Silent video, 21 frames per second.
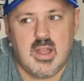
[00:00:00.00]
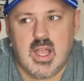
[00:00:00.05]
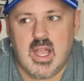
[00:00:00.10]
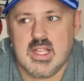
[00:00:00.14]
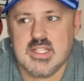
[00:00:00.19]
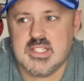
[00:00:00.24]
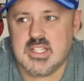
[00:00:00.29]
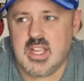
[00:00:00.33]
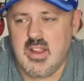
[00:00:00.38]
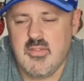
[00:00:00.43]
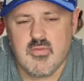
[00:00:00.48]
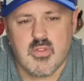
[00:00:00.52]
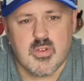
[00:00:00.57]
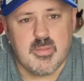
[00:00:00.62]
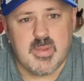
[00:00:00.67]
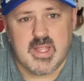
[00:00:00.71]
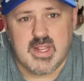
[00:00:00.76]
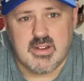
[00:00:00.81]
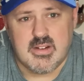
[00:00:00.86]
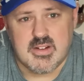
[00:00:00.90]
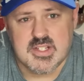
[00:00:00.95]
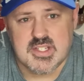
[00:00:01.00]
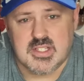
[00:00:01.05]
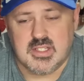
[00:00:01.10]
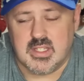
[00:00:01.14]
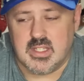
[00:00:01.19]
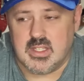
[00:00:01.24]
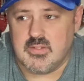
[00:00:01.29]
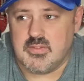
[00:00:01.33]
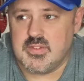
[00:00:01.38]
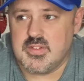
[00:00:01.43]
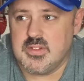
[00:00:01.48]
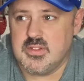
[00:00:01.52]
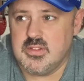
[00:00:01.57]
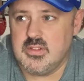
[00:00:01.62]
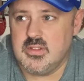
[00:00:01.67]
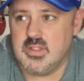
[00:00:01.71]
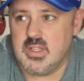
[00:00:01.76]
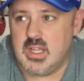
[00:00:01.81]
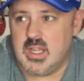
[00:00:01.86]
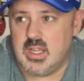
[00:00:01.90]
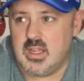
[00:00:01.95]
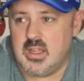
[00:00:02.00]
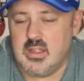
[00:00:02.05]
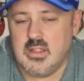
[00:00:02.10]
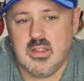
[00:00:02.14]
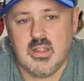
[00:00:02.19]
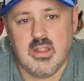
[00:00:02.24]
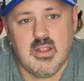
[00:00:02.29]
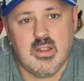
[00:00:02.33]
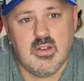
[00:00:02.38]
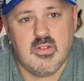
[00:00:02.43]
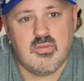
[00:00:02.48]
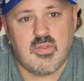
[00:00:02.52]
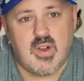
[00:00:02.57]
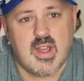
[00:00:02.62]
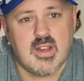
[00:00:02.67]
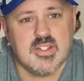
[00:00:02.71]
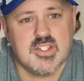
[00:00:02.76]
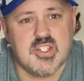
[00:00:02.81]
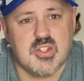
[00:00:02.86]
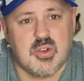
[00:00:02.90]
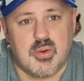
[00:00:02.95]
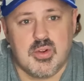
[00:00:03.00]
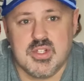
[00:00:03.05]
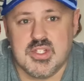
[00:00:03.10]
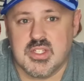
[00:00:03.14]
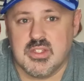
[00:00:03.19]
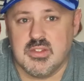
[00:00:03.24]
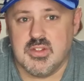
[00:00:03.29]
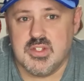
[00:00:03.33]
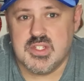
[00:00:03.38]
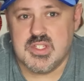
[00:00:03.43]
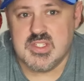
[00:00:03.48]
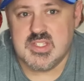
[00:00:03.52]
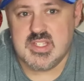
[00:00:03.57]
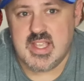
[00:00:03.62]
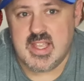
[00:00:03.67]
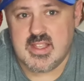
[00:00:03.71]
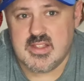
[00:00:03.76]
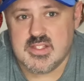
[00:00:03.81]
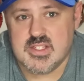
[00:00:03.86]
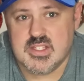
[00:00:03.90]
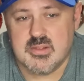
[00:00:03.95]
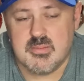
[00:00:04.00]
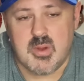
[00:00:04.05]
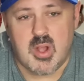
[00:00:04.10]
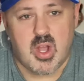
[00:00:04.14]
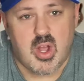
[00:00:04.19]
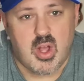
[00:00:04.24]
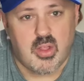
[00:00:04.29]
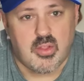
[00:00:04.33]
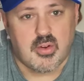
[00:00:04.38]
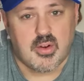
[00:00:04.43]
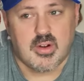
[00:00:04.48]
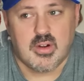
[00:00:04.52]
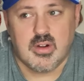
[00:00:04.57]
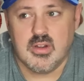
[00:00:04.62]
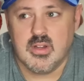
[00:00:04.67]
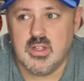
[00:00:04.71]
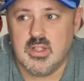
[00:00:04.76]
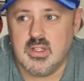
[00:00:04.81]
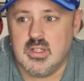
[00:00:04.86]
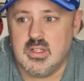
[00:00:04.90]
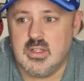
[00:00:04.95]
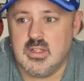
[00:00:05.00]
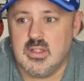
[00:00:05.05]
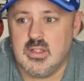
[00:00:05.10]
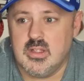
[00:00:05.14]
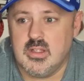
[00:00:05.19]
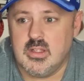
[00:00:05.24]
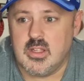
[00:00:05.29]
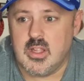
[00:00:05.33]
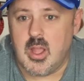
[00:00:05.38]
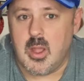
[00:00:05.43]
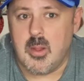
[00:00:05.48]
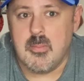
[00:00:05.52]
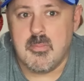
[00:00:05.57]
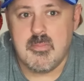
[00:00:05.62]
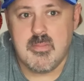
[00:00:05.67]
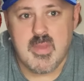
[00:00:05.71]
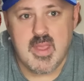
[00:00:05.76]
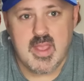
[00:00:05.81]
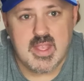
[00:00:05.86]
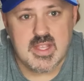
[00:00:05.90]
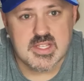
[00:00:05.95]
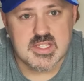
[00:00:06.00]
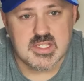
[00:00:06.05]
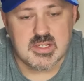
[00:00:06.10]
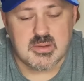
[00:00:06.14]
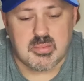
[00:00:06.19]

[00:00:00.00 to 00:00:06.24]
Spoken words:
Aside from inner sleeves, Vinyl Storage Solutions has some other amazing